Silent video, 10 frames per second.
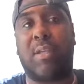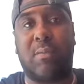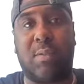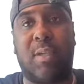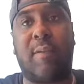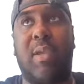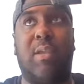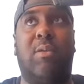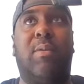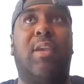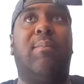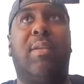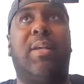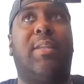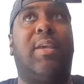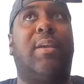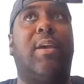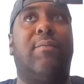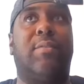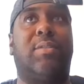like you was giving me. And you would give me like that
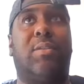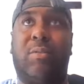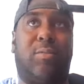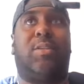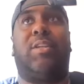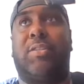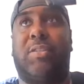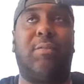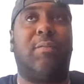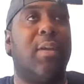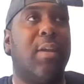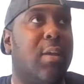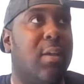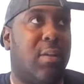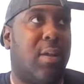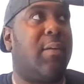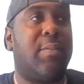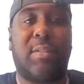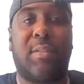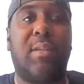confidence. Like you could take it yourself,
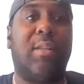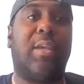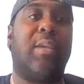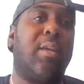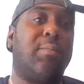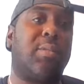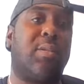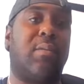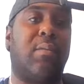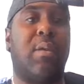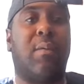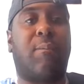obviously. Like, you know what I'm saying?